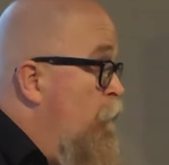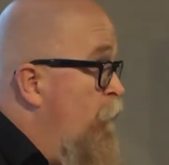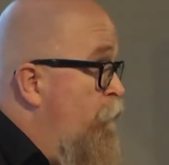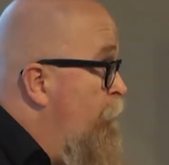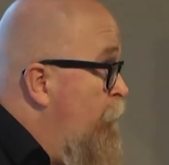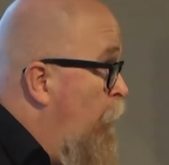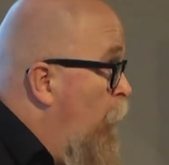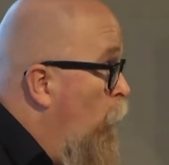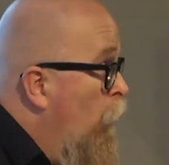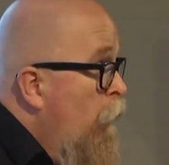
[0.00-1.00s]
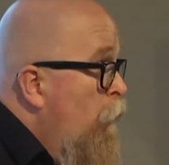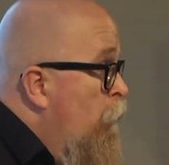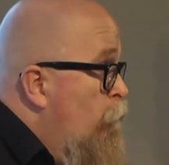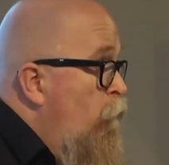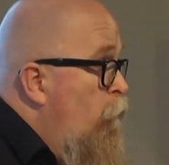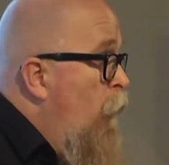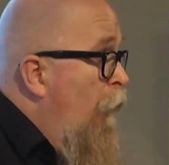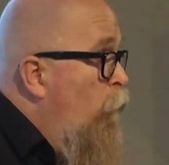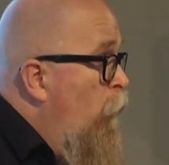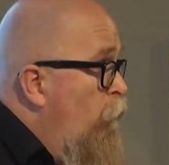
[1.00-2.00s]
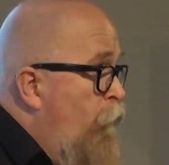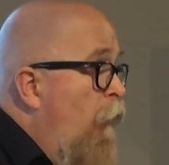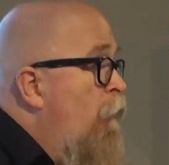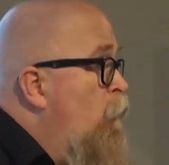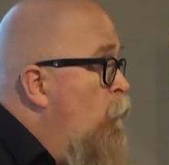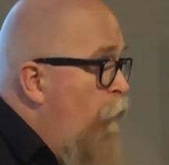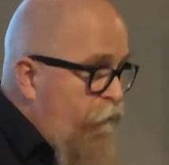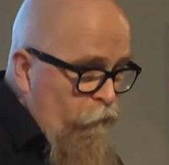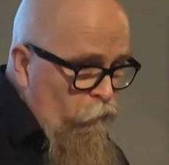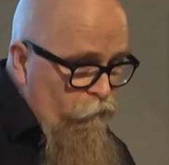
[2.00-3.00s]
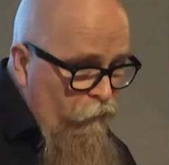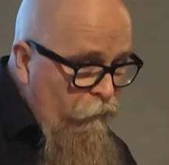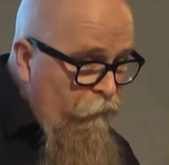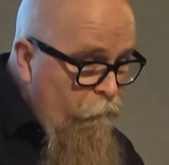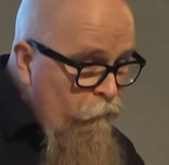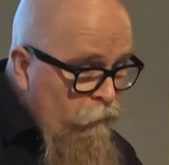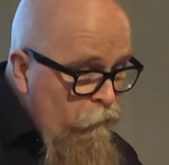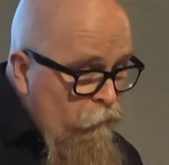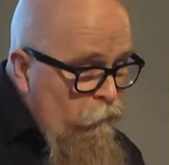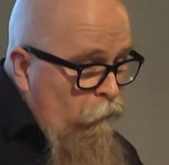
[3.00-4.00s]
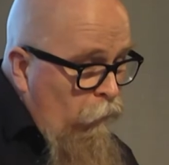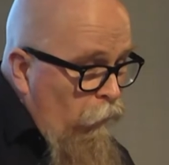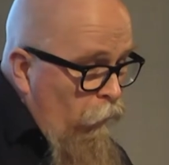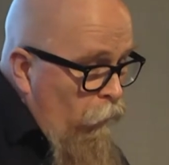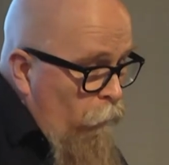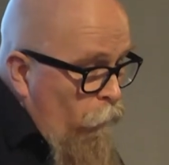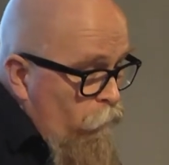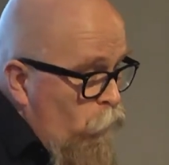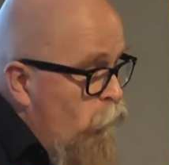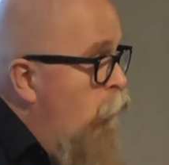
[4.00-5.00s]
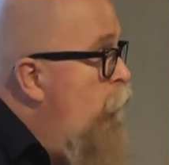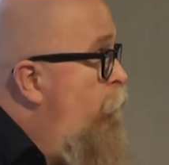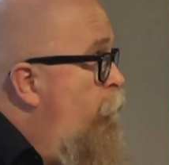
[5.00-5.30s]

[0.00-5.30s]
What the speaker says: just not well done, you're wasting your time. You could